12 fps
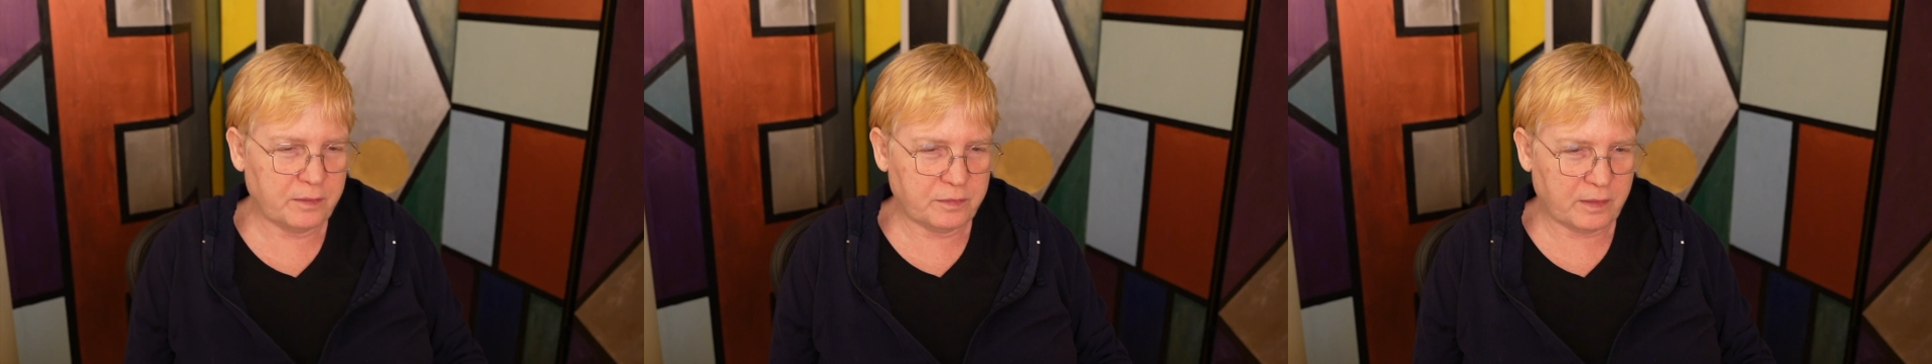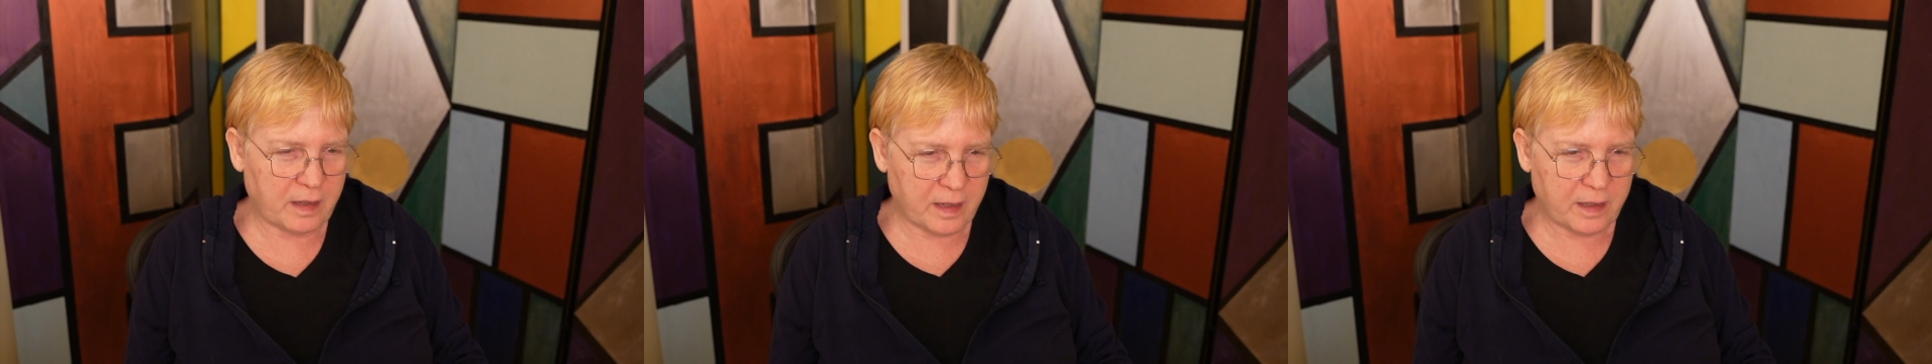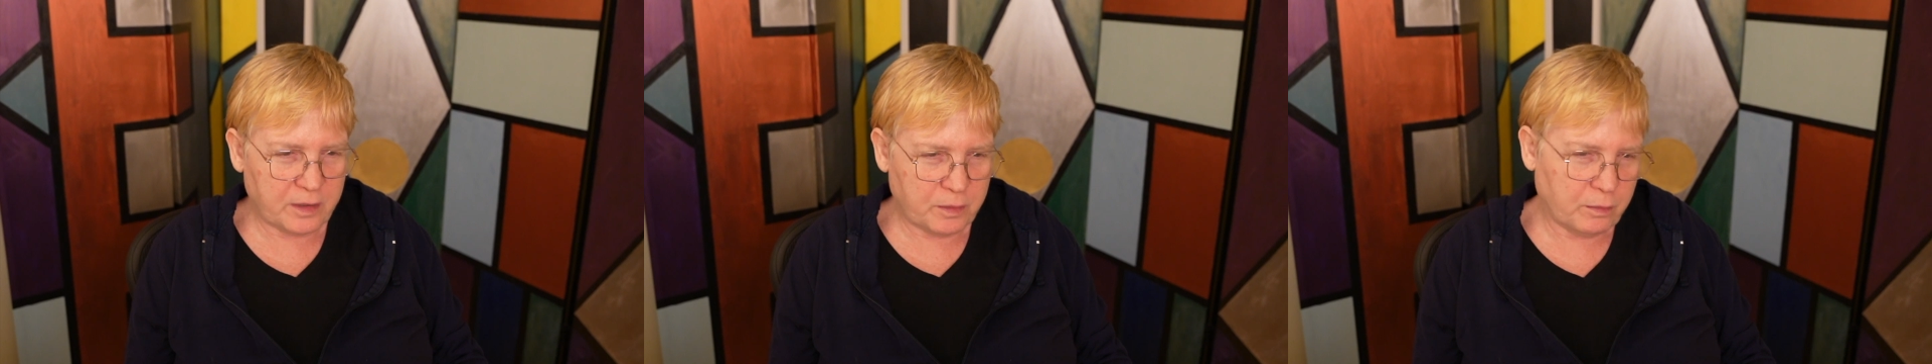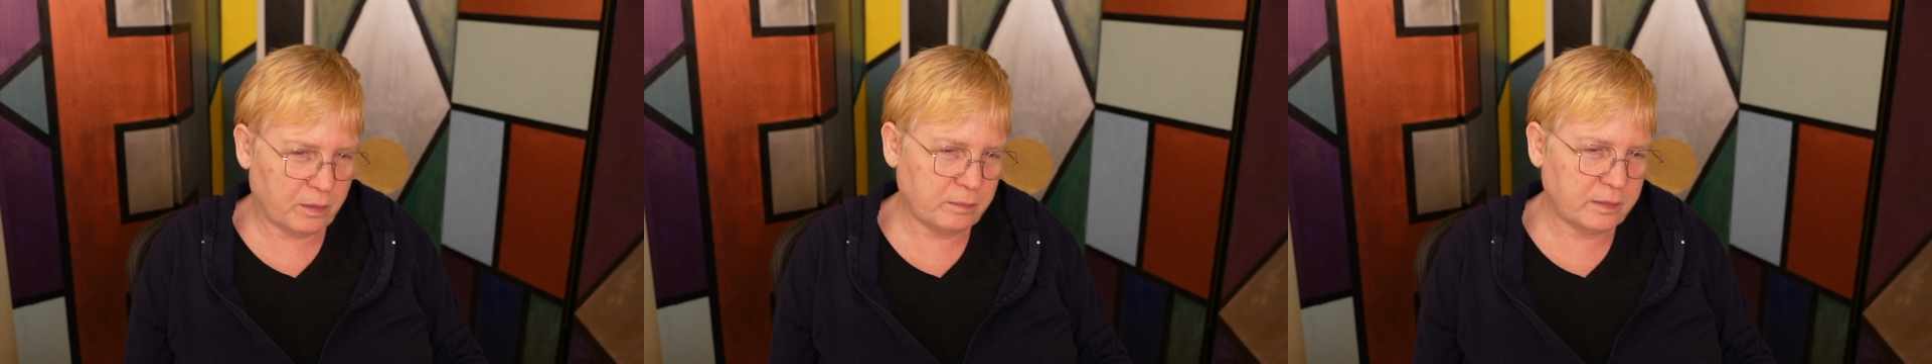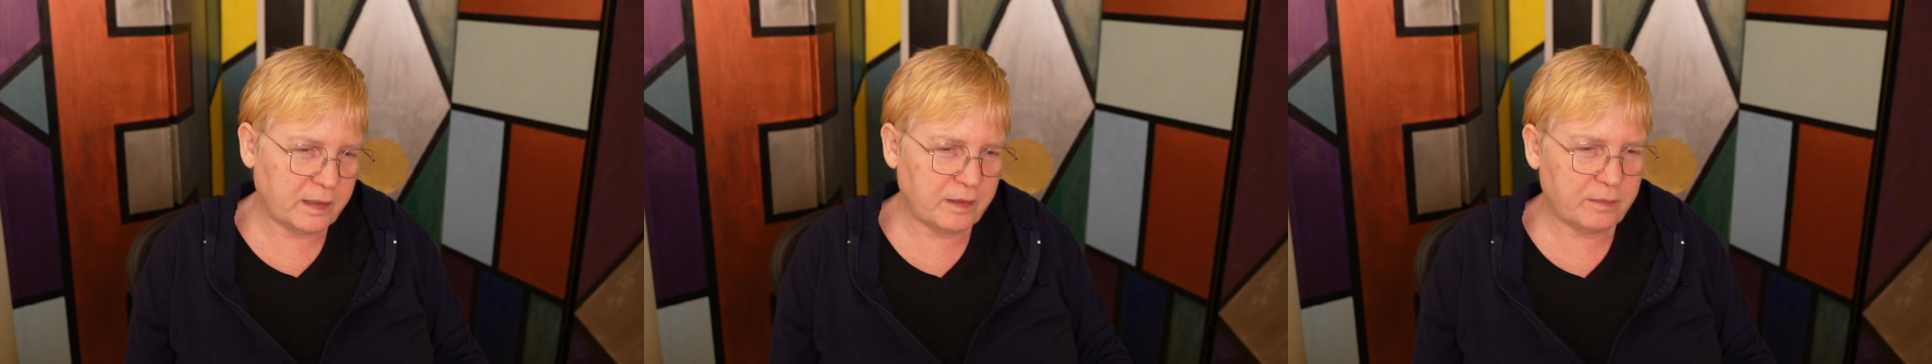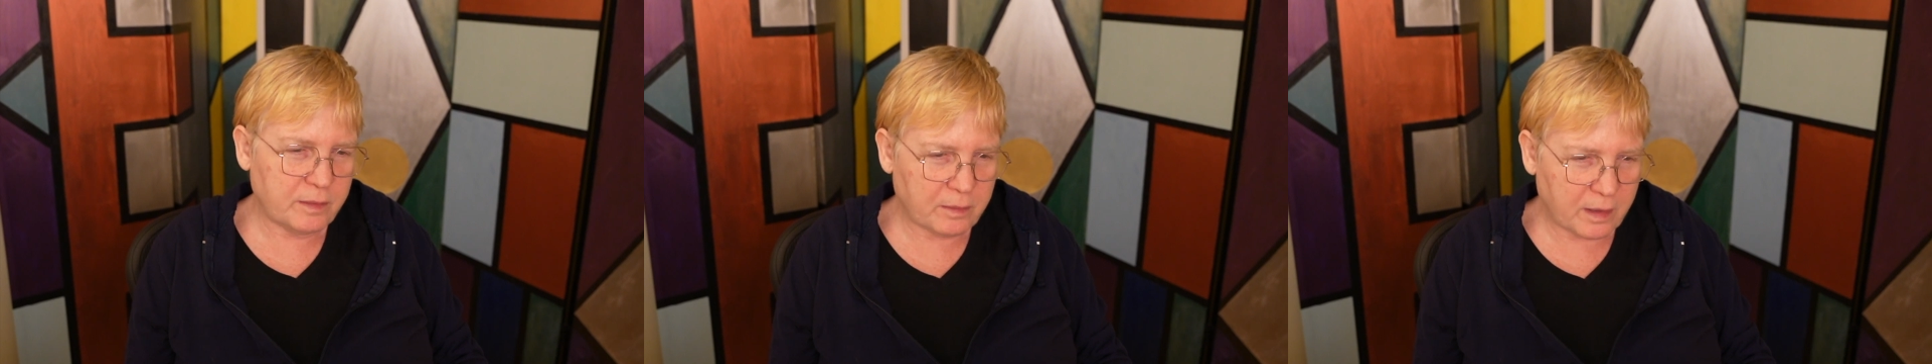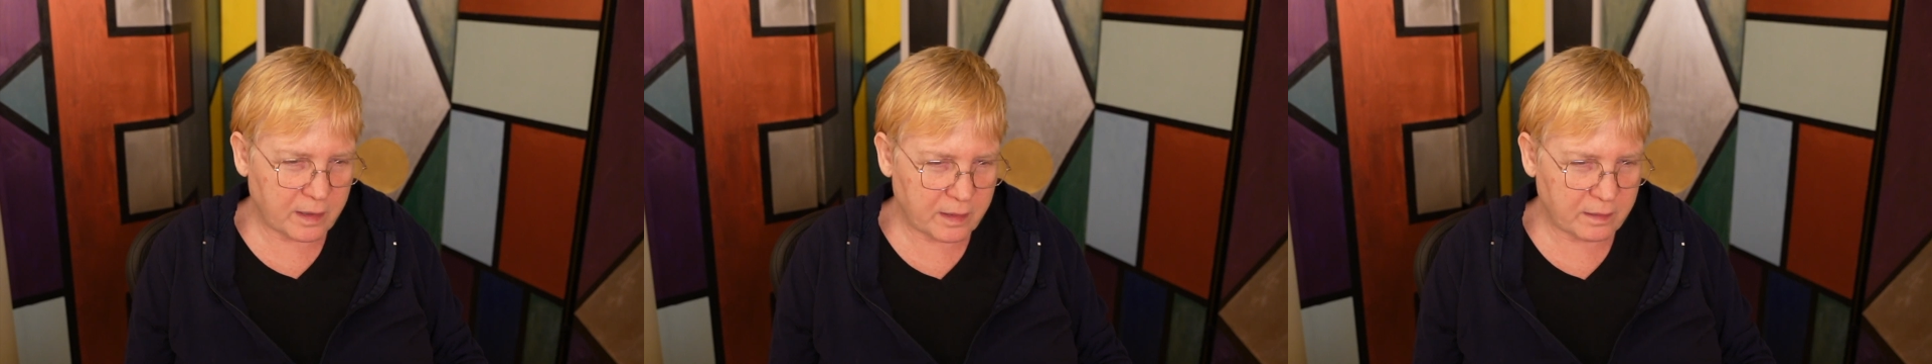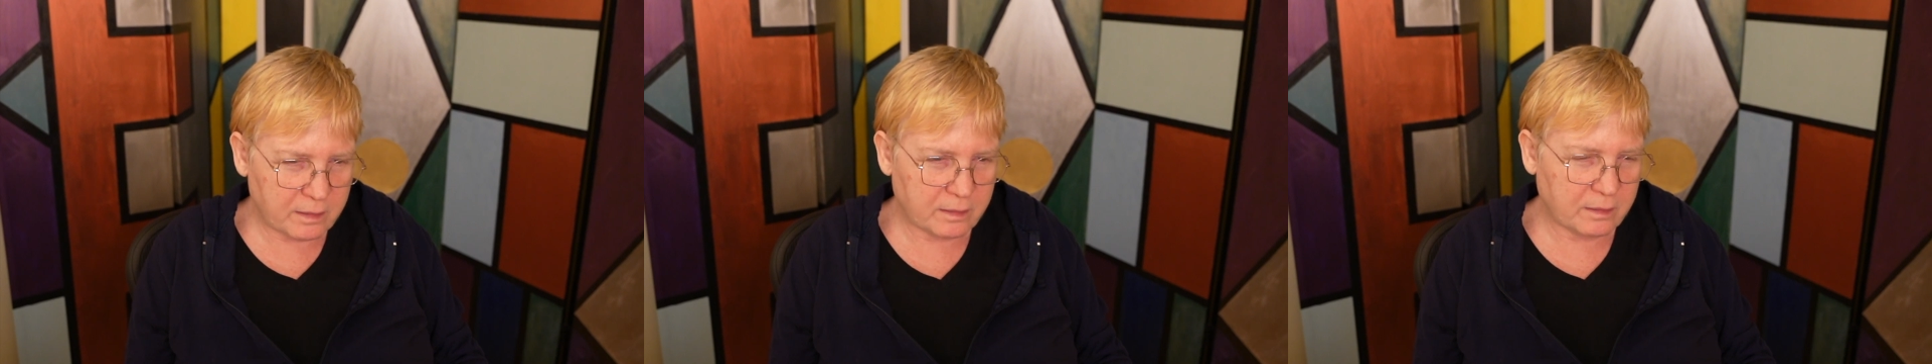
flying and you won't believe me, right?